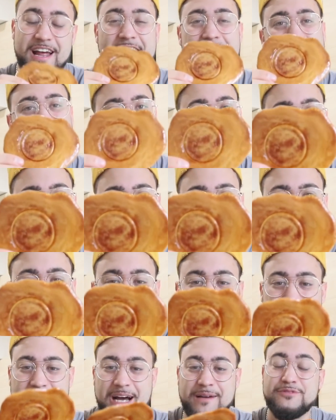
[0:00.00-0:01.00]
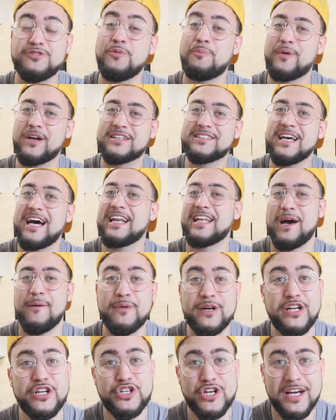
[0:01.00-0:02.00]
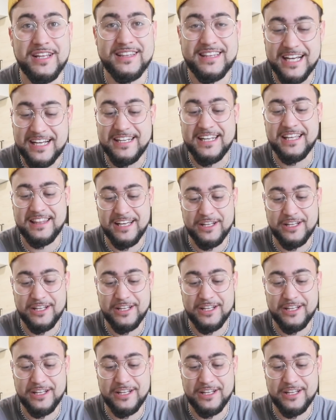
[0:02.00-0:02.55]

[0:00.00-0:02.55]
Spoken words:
And oh my god, I'm super excited. I'm gonna try the technique